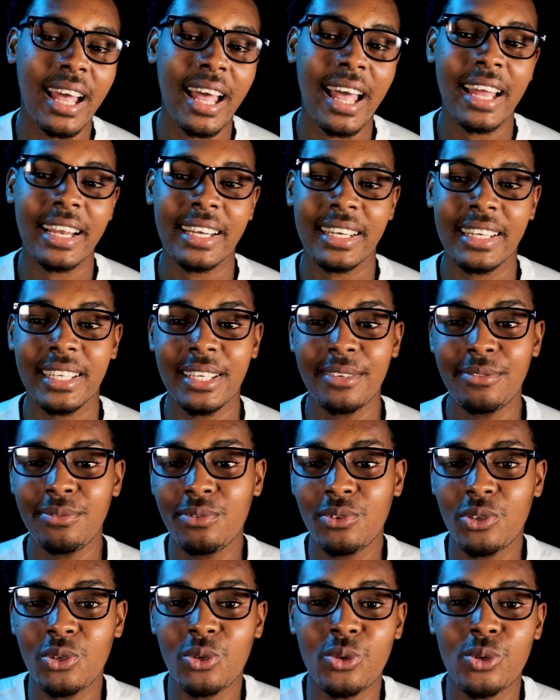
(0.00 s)
And if
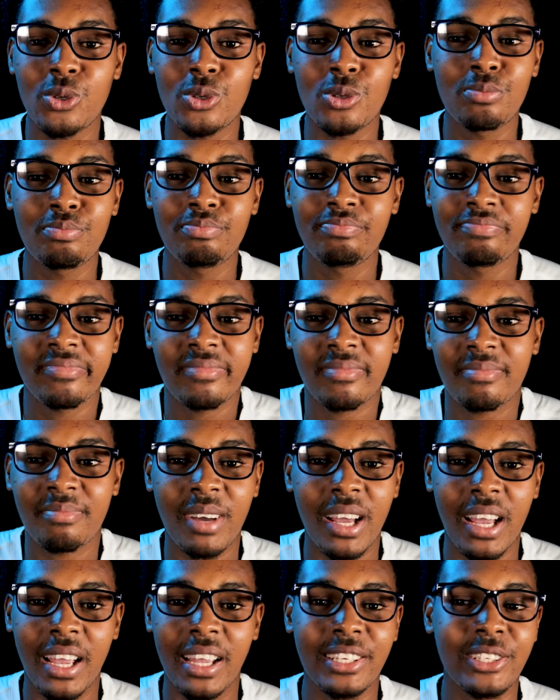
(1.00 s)
you
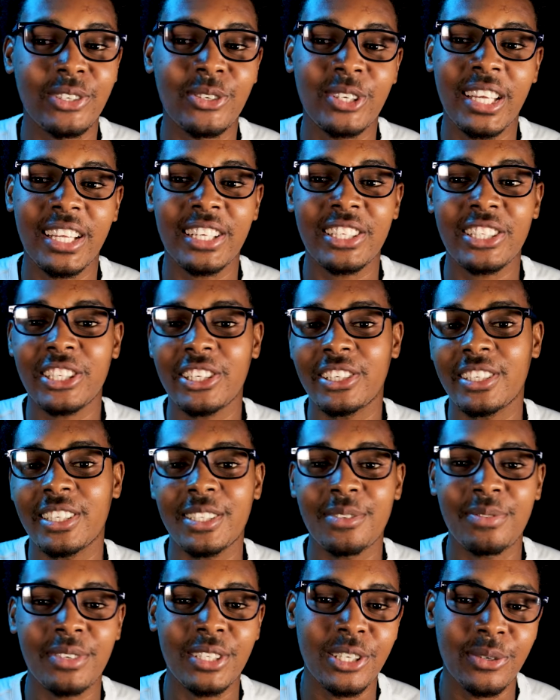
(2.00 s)
mind, You can share
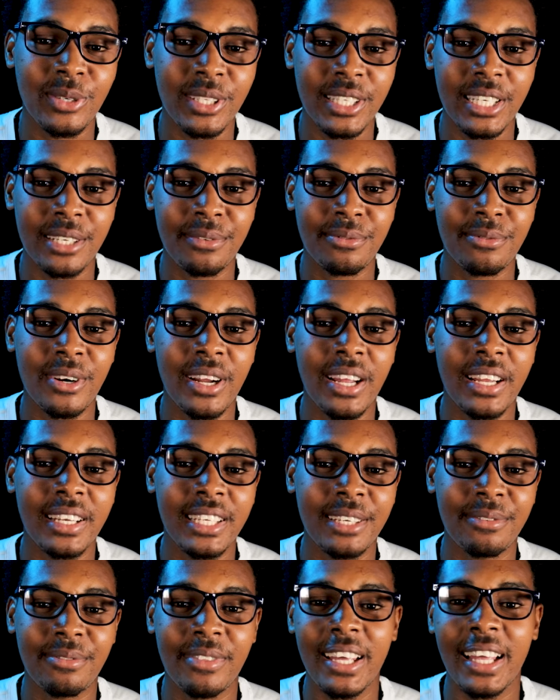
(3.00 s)
this video with a
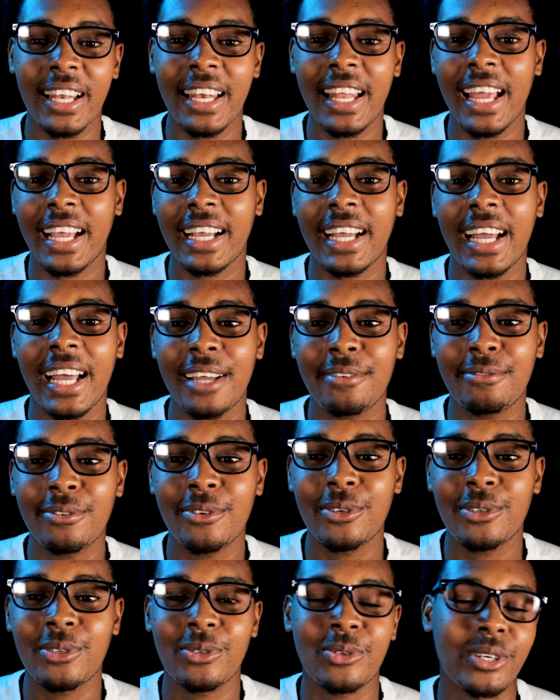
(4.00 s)
friend if they like
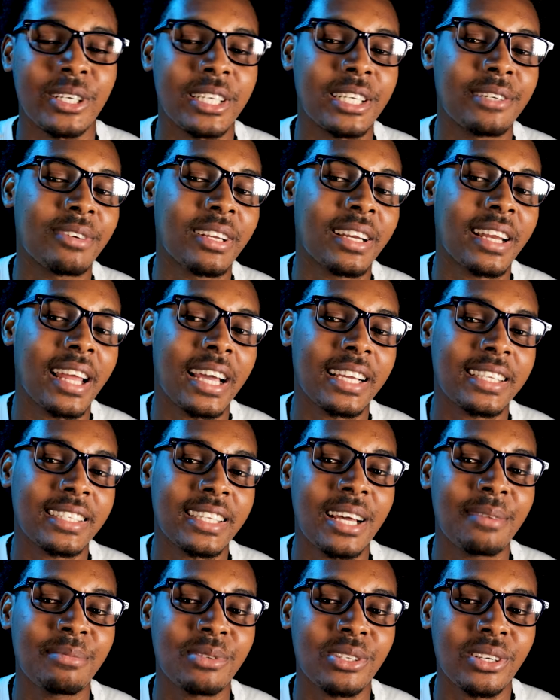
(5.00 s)
iPhone or even like
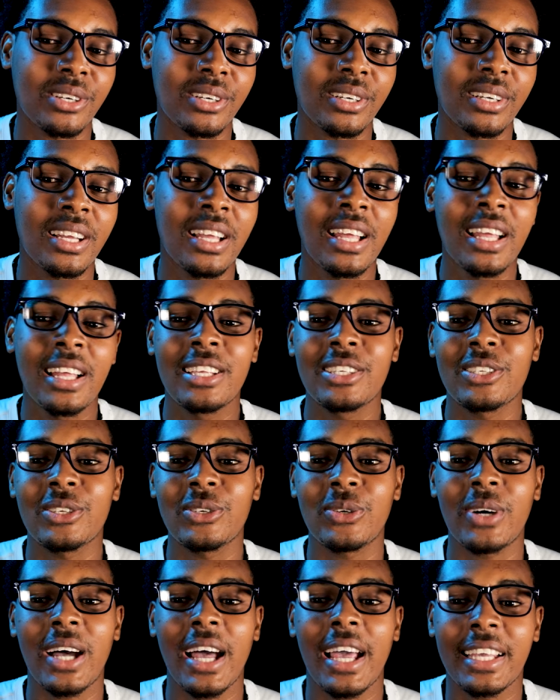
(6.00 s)
Samsung
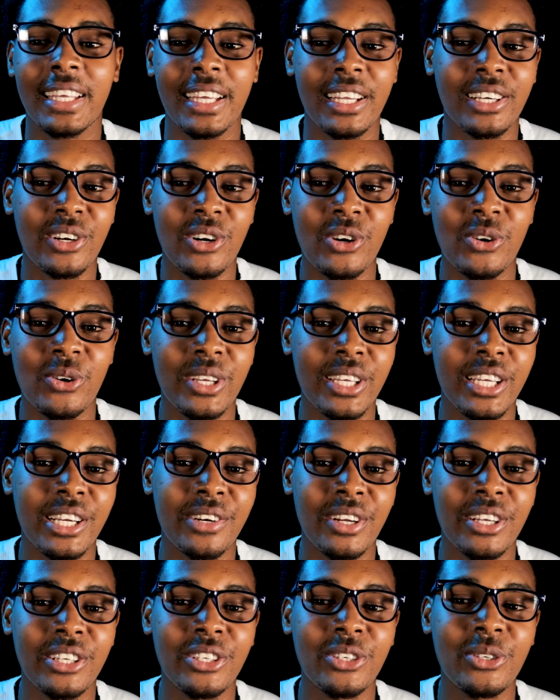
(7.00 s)
so I can grow
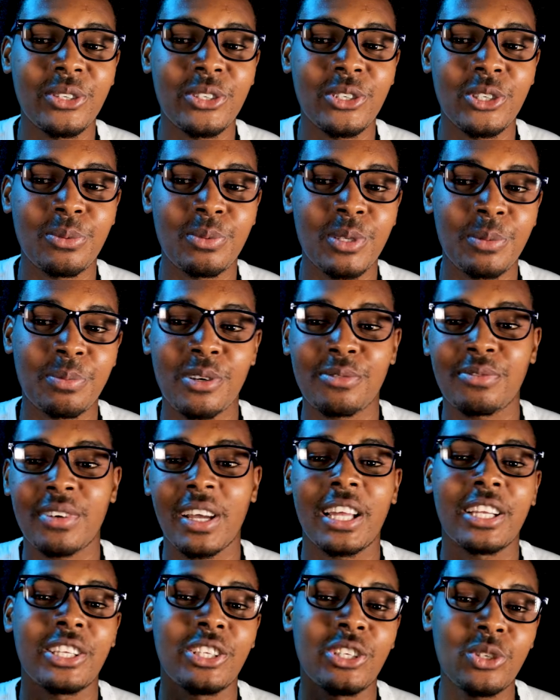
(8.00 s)
here on YouTube to
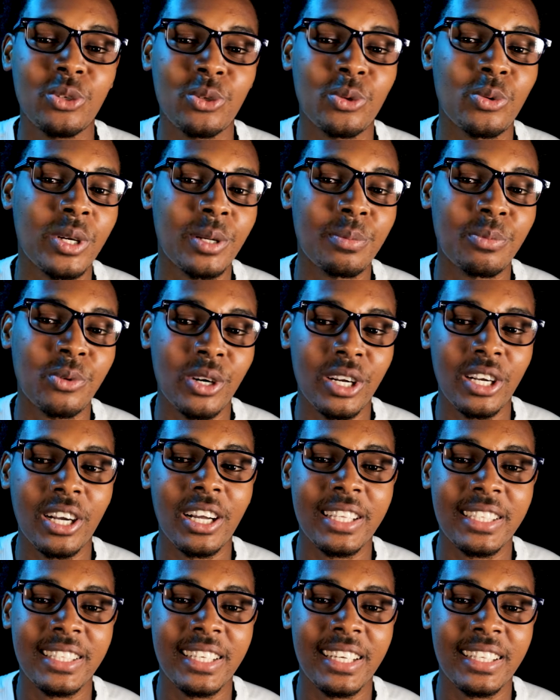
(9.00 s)
provide you with more
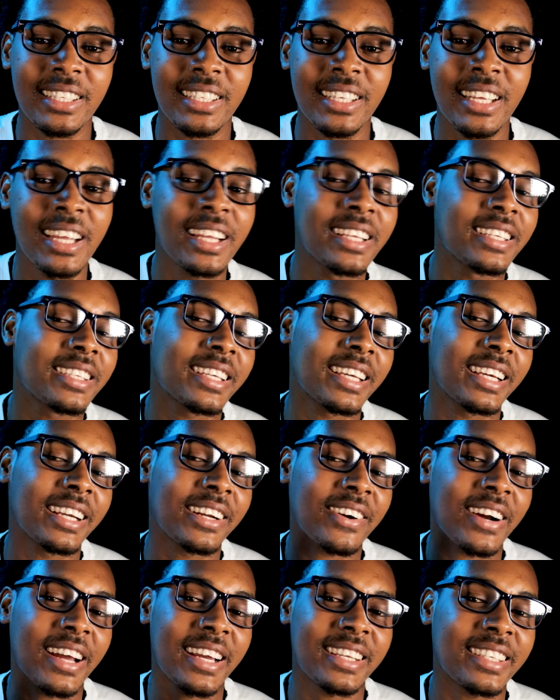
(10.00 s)
content.
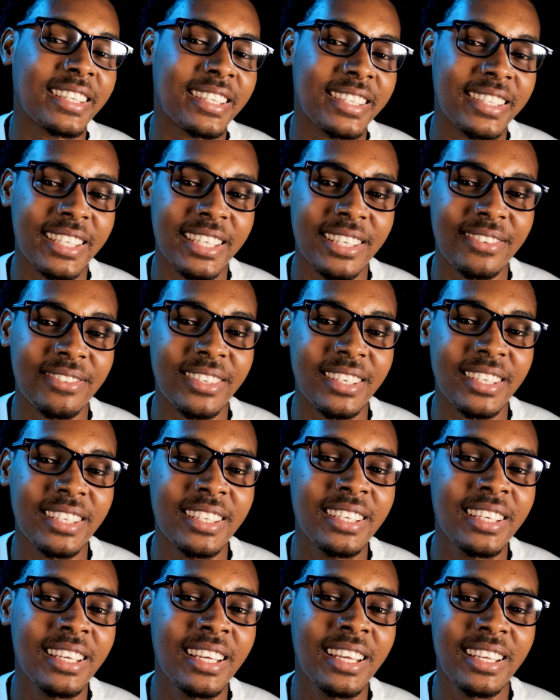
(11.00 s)
Skin Krysis
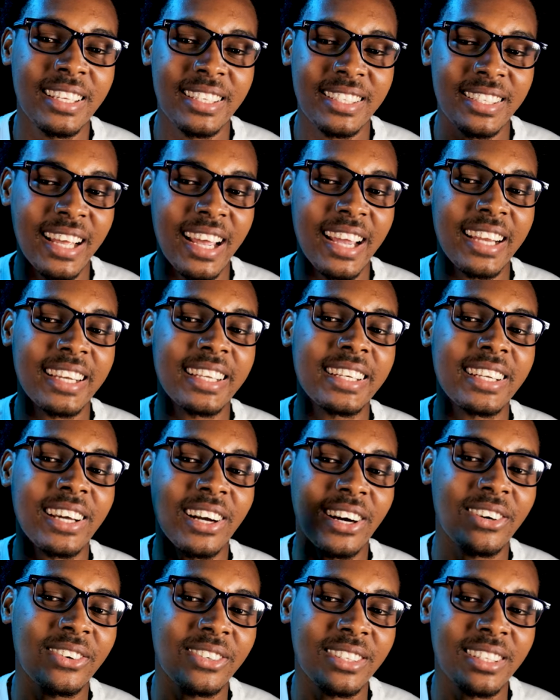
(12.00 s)
TV, signing
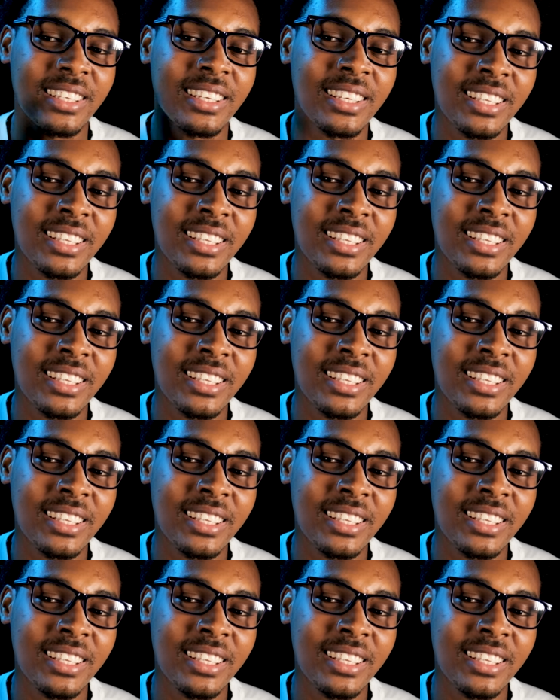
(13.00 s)
out.